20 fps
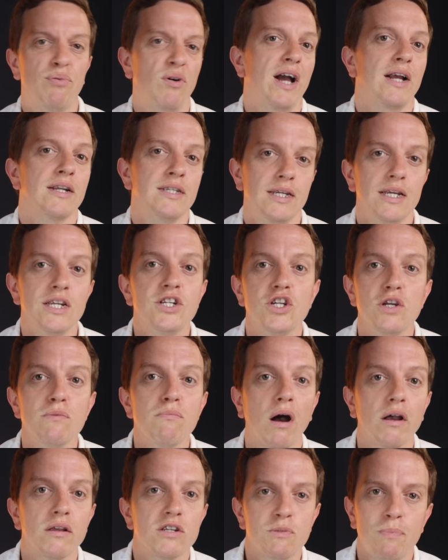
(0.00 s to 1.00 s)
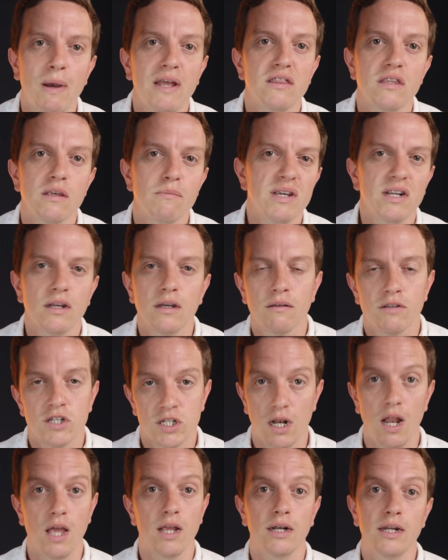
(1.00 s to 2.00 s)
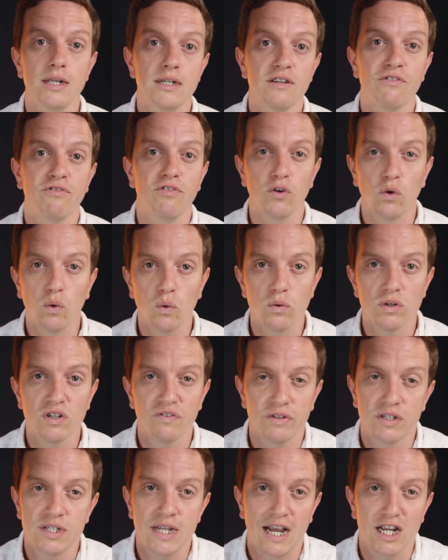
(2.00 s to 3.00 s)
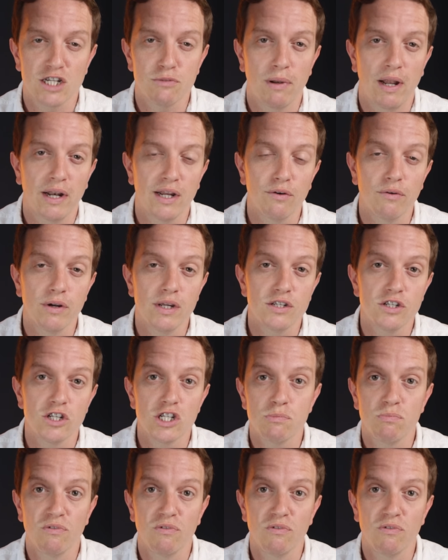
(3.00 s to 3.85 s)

practice, you might spend them in a slightly different order for tax planning reasons.